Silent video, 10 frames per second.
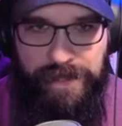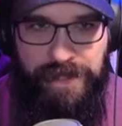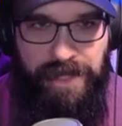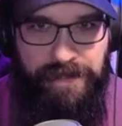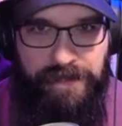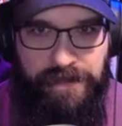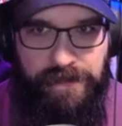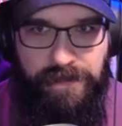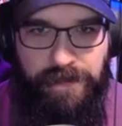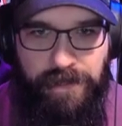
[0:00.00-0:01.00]

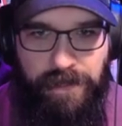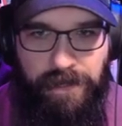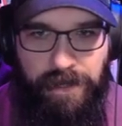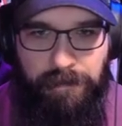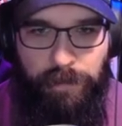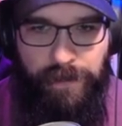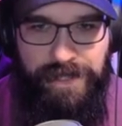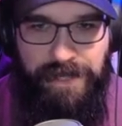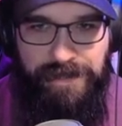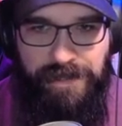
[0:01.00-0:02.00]
cases. Bonus
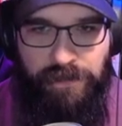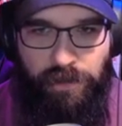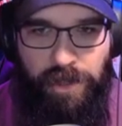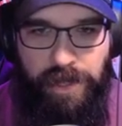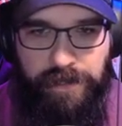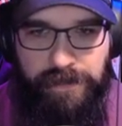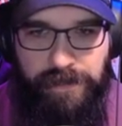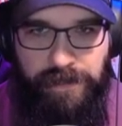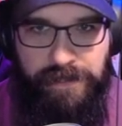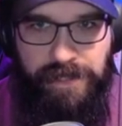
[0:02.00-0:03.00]
cases
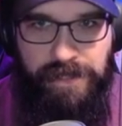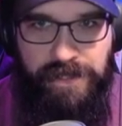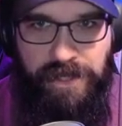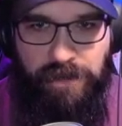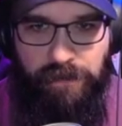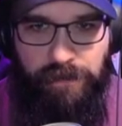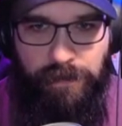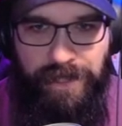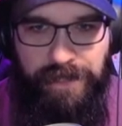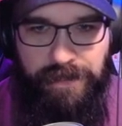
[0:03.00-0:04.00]
unlocked. Click to continue.
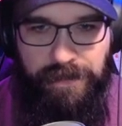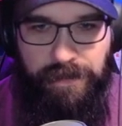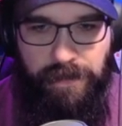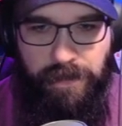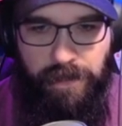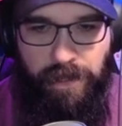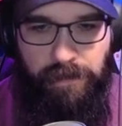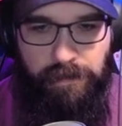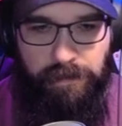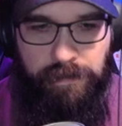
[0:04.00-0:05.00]
What?
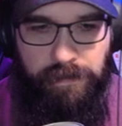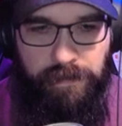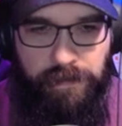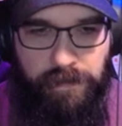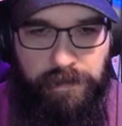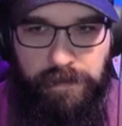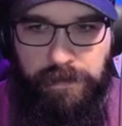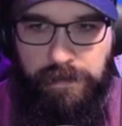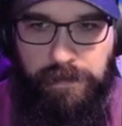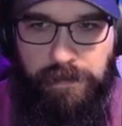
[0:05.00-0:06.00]
Oh,
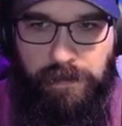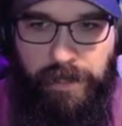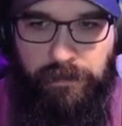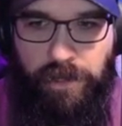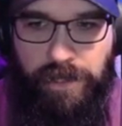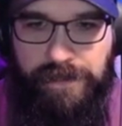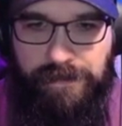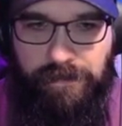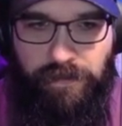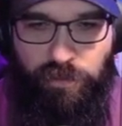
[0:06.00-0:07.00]
I unlocked
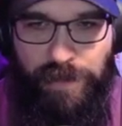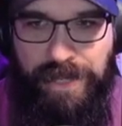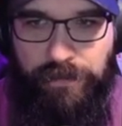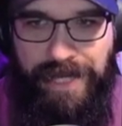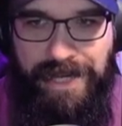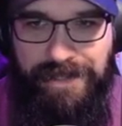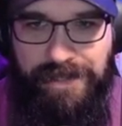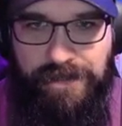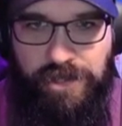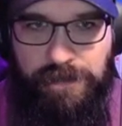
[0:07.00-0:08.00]
3 other
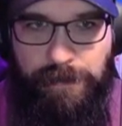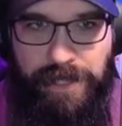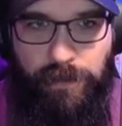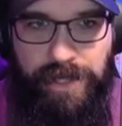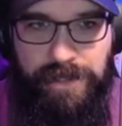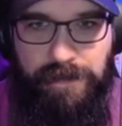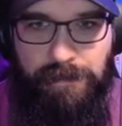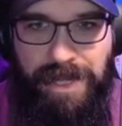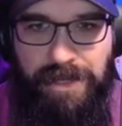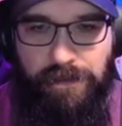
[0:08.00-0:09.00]
cases just by going into the
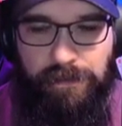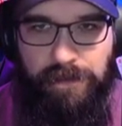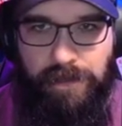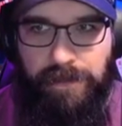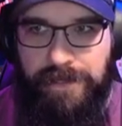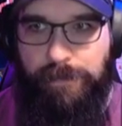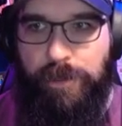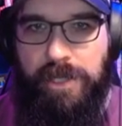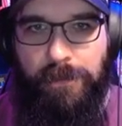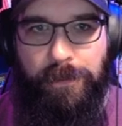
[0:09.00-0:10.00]
menu. That's
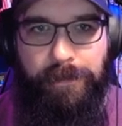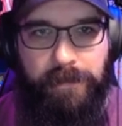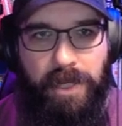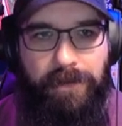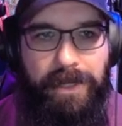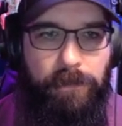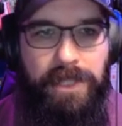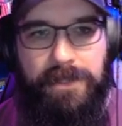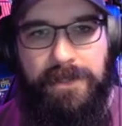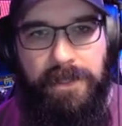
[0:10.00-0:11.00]
pretty cool. All right, well
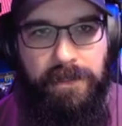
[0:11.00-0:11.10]
let's